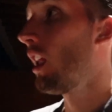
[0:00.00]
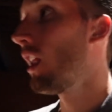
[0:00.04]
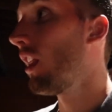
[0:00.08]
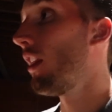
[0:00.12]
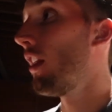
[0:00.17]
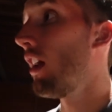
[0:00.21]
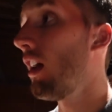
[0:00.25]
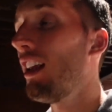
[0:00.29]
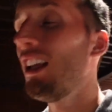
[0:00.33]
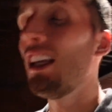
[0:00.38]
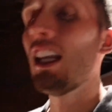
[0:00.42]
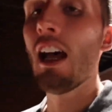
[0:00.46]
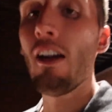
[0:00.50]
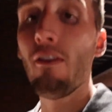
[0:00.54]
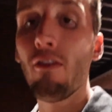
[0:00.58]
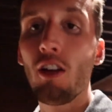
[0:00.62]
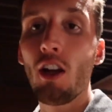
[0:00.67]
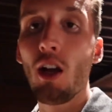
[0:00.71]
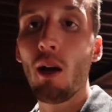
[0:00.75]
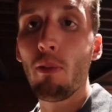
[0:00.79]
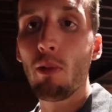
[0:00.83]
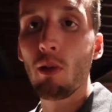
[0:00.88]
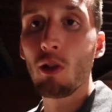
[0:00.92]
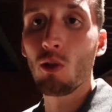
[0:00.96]
that are levered
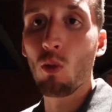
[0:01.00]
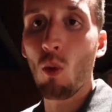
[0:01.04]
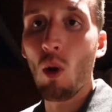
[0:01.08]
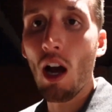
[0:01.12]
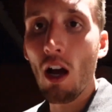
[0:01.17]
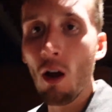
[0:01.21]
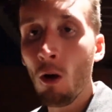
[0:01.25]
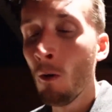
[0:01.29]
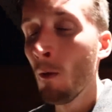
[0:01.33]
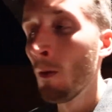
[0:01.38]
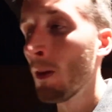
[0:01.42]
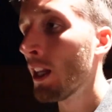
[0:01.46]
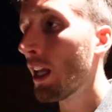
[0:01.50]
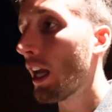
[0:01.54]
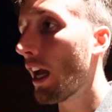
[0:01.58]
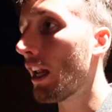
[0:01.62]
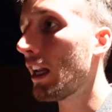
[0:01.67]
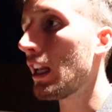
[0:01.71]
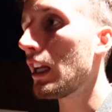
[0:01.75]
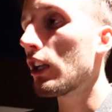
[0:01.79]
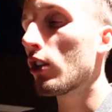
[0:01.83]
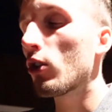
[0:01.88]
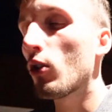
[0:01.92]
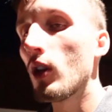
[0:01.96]
up as well, and
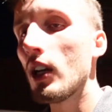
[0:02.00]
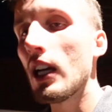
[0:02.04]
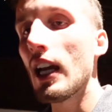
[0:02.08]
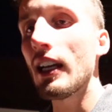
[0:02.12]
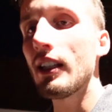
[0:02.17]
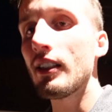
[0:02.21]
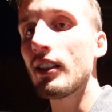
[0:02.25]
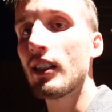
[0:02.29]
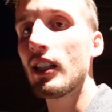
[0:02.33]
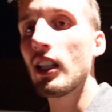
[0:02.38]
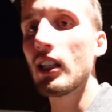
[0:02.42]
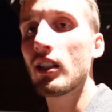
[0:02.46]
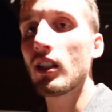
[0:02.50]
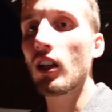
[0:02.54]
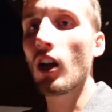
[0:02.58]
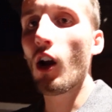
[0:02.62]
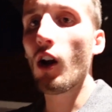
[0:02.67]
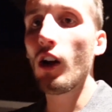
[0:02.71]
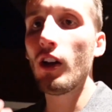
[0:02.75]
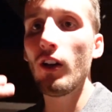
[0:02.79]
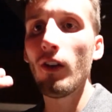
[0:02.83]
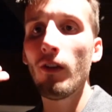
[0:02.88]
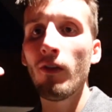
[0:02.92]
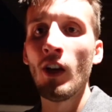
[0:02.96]
it creates this
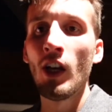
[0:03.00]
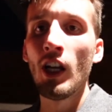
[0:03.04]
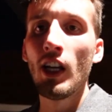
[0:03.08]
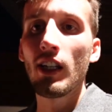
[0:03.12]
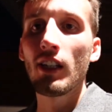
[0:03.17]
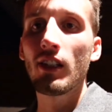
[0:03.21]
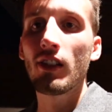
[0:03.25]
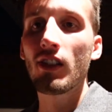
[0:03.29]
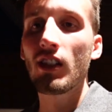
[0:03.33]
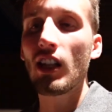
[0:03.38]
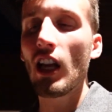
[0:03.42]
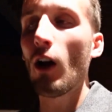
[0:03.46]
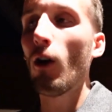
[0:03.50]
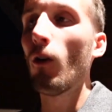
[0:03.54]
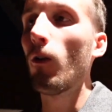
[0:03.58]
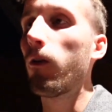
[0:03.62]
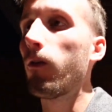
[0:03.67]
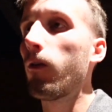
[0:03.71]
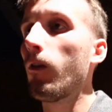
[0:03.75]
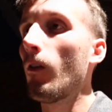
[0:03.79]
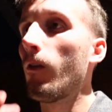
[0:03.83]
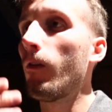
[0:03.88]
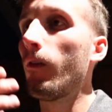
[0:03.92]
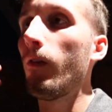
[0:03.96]
kind of
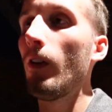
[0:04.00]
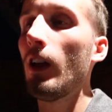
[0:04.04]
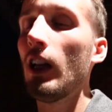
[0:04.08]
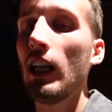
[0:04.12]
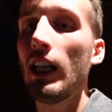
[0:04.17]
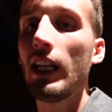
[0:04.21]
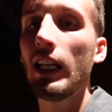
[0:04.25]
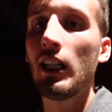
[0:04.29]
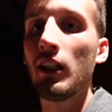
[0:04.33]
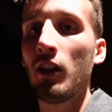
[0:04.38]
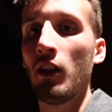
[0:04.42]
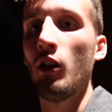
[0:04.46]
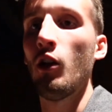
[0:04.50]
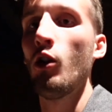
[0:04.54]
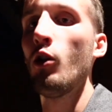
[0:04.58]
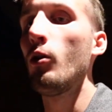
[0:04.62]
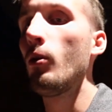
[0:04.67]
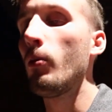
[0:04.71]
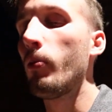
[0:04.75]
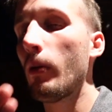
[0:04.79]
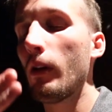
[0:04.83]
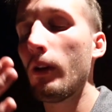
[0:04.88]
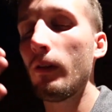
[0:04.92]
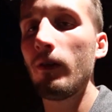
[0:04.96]
self-fulfilling
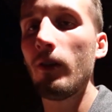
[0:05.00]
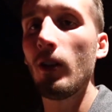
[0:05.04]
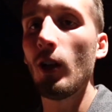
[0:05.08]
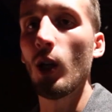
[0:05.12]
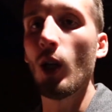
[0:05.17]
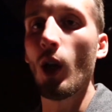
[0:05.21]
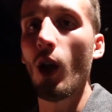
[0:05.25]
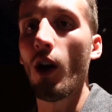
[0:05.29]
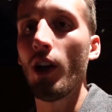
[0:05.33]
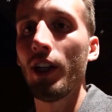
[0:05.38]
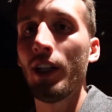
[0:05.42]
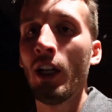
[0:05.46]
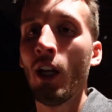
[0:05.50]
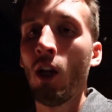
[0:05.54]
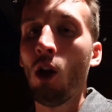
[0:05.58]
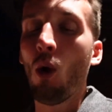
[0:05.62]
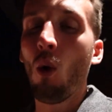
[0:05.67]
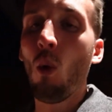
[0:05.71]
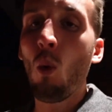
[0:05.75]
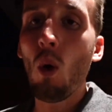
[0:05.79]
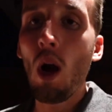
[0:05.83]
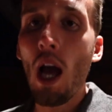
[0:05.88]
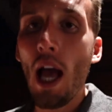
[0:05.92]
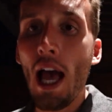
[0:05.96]
loop, if you like,
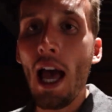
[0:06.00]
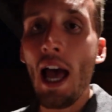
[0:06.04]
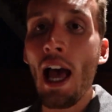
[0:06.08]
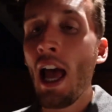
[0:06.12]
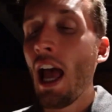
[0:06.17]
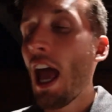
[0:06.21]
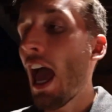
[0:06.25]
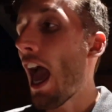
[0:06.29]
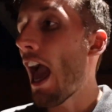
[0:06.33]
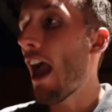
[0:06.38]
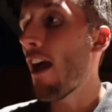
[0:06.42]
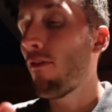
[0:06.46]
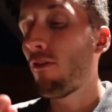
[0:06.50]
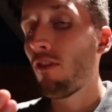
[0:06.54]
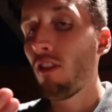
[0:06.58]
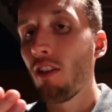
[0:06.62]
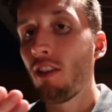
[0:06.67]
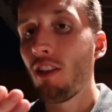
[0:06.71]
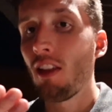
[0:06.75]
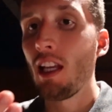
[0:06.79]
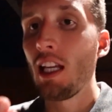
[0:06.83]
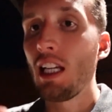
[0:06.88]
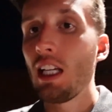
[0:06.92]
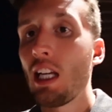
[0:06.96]
where
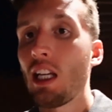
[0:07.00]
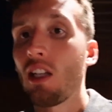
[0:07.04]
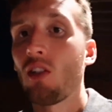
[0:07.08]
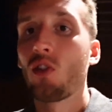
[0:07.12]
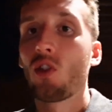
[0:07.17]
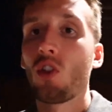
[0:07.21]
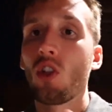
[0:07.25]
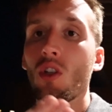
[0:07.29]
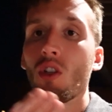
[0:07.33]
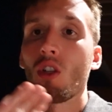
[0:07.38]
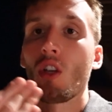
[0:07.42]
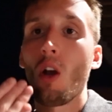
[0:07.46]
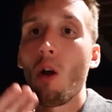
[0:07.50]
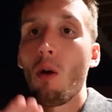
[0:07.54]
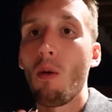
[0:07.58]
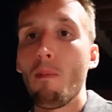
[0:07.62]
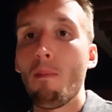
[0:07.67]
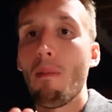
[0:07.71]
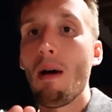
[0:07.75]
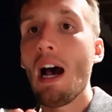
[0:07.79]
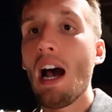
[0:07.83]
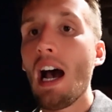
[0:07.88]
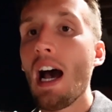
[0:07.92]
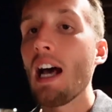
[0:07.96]
everything is just going
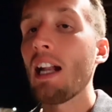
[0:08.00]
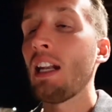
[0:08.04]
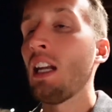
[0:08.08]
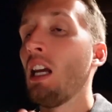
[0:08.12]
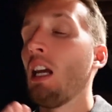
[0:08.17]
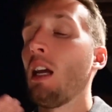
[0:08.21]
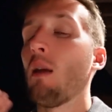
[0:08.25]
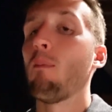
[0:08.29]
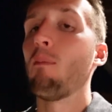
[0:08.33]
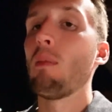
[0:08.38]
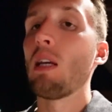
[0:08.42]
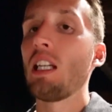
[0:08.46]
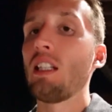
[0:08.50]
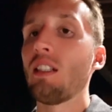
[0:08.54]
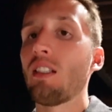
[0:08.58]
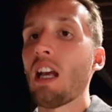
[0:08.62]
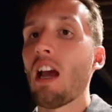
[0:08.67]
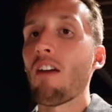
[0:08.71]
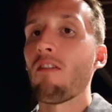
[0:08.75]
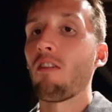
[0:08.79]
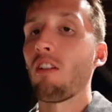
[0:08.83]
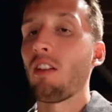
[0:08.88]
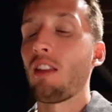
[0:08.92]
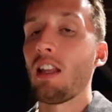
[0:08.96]
bad, means
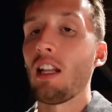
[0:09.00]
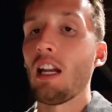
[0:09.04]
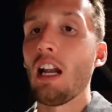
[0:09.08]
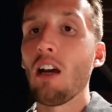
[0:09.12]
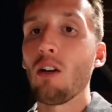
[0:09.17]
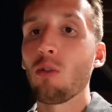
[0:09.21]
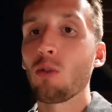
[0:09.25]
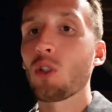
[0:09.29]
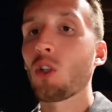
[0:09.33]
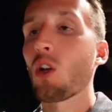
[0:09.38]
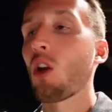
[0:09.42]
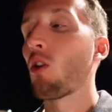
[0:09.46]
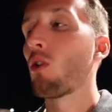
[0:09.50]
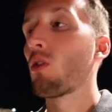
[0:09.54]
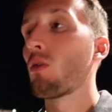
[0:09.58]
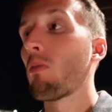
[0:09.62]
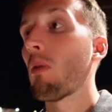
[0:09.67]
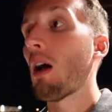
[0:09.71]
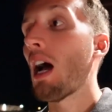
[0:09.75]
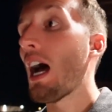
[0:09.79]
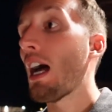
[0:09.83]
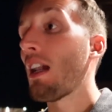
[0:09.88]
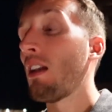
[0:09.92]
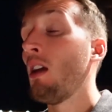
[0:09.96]
everything else goes
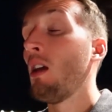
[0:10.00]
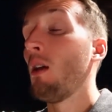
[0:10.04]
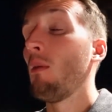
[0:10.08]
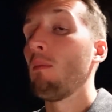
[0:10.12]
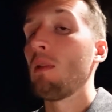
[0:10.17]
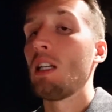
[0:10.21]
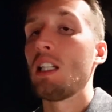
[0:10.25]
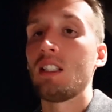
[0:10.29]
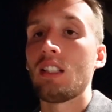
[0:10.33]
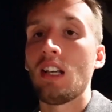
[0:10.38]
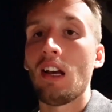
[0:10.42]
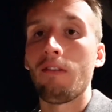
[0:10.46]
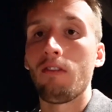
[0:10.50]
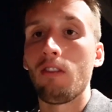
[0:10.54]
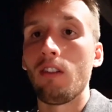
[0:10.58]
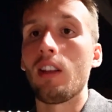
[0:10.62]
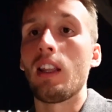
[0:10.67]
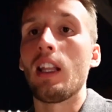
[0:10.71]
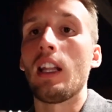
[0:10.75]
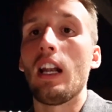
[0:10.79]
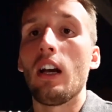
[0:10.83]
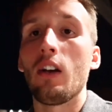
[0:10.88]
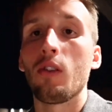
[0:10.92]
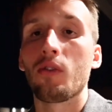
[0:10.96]
bad, means
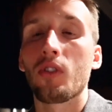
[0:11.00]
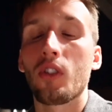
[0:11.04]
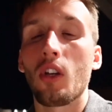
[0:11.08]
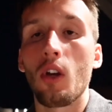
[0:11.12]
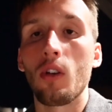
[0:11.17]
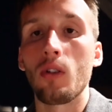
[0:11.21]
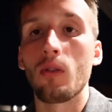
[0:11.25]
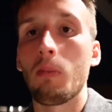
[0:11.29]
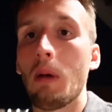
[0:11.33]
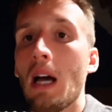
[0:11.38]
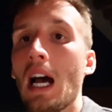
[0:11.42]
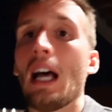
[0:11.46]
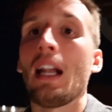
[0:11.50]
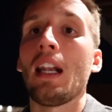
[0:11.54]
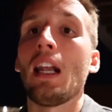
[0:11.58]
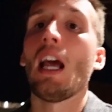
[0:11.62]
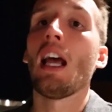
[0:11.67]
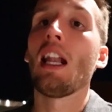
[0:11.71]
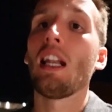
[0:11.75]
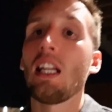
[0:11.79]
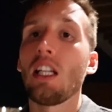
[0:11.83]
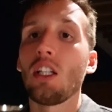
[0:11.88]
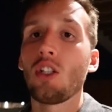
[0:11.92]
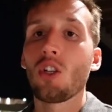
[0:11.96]
everything else goes bad,
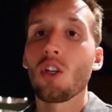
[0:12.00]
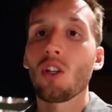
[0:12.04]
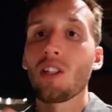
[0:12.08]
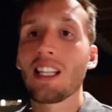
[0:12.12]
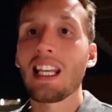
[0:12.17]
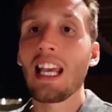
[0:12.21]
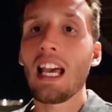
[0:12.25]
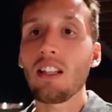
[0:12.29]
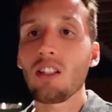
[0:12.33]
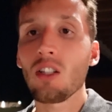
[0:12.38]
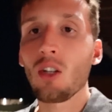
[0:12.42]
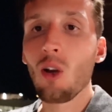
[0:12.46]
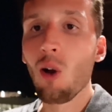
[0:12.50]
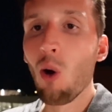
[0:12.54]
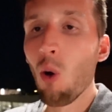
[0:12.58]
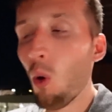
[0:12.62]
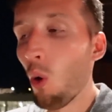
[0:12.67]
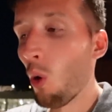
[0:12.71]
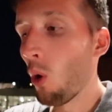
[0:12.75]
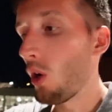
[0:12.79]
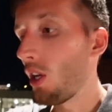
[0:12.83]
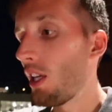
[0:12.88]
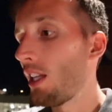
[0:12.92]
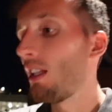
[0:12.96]
and it just gets
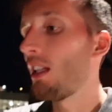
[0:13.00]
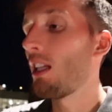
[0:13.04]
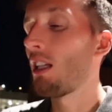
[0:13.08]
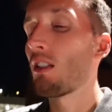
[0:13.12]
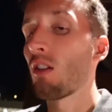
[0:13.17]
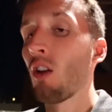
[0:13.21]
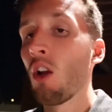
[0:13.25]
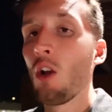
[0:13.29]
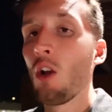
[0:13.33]
caught in this